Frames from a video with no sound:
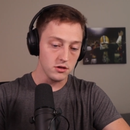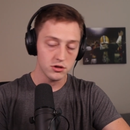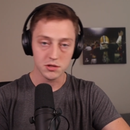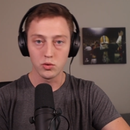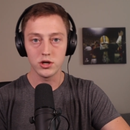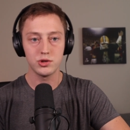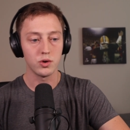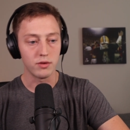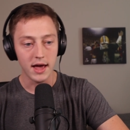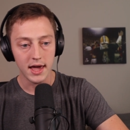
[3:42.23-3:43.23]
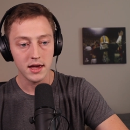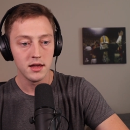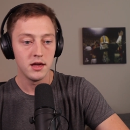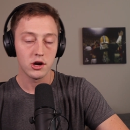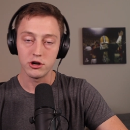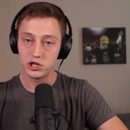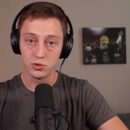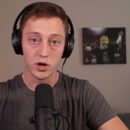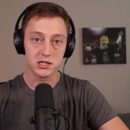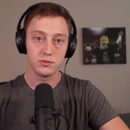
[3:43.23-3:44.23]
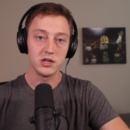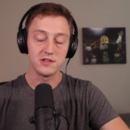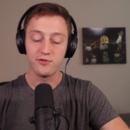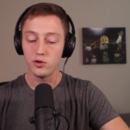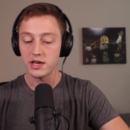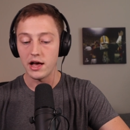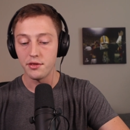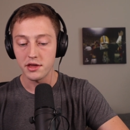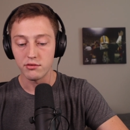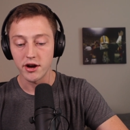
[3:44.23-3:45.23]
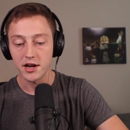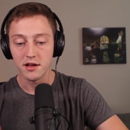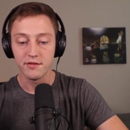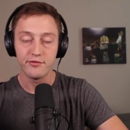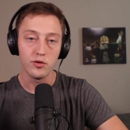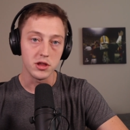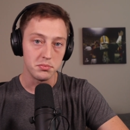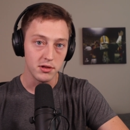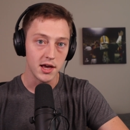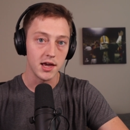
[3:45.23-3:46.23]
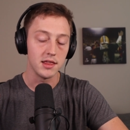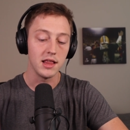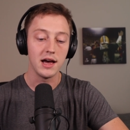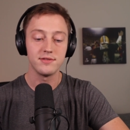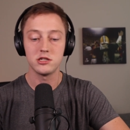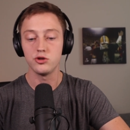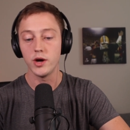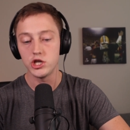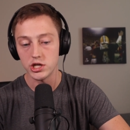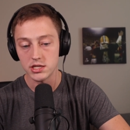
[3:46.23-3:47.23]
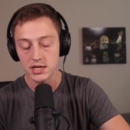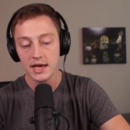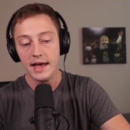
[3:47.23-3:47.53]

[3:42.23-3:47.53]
Samori Toure, Christian Watson, when he's fully healthy and ready to fully play in live situations,